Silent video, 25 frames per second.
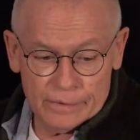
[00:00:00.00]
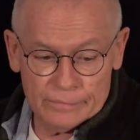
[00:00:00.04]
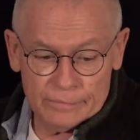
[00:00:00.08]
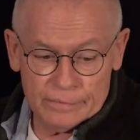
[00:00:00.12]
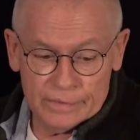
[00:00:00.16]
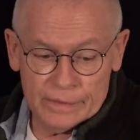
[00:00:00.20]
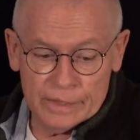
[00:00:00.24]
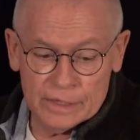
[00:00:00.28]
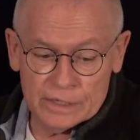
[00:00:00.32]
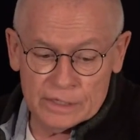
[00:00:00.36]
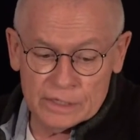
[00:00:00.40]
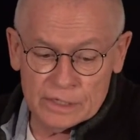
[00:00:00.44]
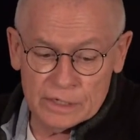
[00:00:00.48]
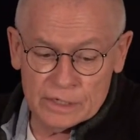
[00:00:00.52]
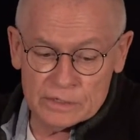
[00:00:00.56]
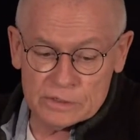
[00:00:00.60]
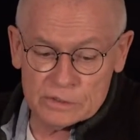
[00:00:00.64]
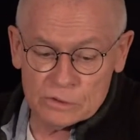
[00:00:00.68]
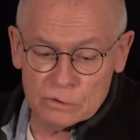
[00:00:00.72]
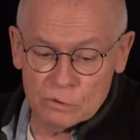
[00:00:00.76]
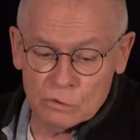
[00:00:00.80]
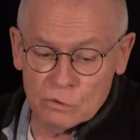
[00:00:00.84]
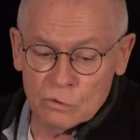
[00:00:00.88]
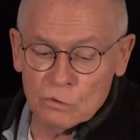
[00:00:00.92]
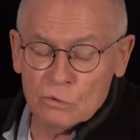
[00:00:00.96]
that
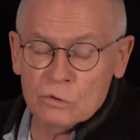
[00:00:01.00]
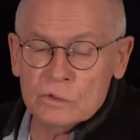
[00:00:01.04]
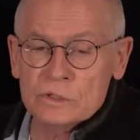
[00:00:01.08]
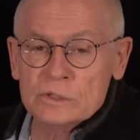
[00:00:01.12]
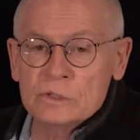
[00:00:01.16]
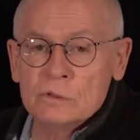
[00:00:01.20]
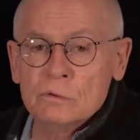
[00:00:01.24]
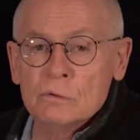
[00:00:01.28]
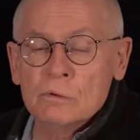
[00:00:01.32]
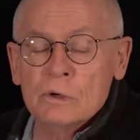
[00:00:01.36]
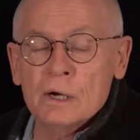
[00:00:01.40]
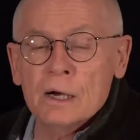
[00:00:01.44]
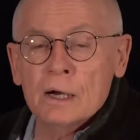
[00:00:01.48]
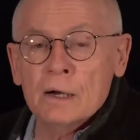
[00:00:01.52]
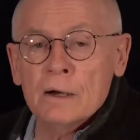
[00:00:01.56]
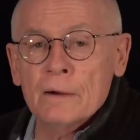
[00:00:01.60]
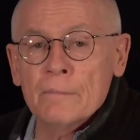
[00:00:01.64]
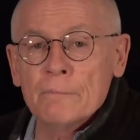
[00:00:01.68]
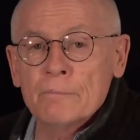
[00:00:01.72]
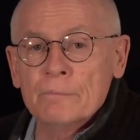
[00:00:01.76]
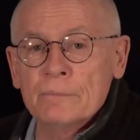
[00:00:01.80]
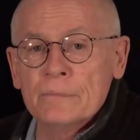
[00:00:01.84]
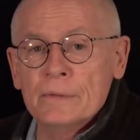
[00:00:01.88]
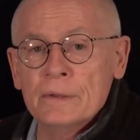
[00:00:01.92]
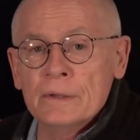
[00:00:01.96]
has also
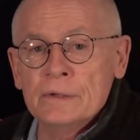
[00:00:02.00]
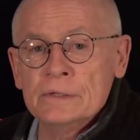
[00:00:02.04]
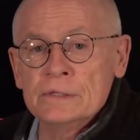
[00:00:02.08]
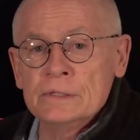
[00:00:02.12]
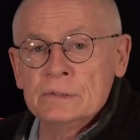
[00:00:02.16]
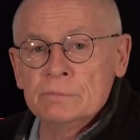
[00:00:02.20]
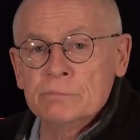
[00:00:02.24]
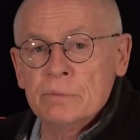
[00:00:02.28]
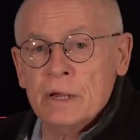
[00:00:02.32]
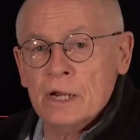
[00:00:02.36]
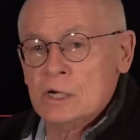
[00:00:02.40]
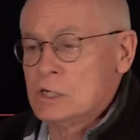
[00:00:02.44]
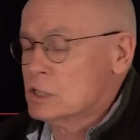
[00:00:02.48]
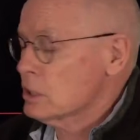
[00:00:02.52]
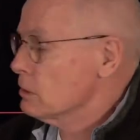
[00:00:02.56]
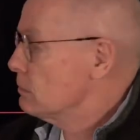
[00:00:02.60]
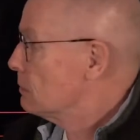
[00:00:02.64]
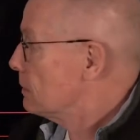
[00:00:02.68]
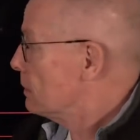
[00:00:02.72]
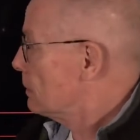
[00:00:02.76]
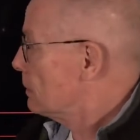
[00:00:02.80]
a special